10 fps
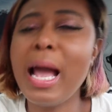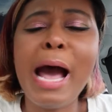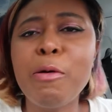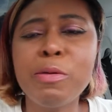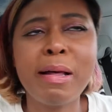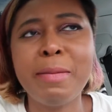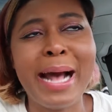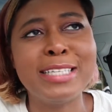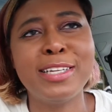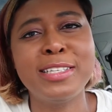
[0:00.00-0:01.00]
I would probably
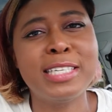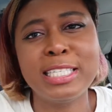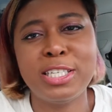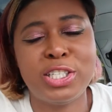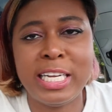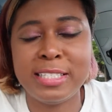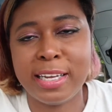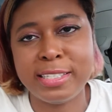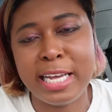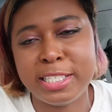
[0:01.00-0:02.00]
pass on this because it just tastes
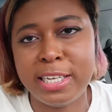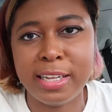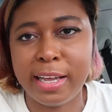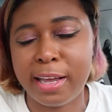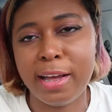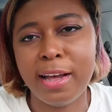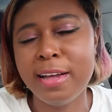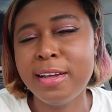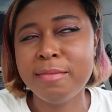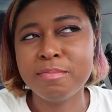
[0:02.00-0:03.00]
like tasting like
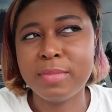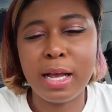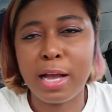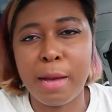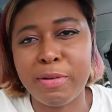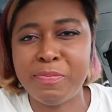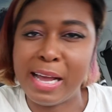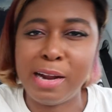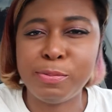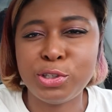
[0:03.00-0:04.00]
a cup of
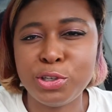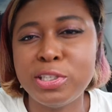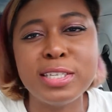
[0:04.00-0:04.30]
pineapple juice.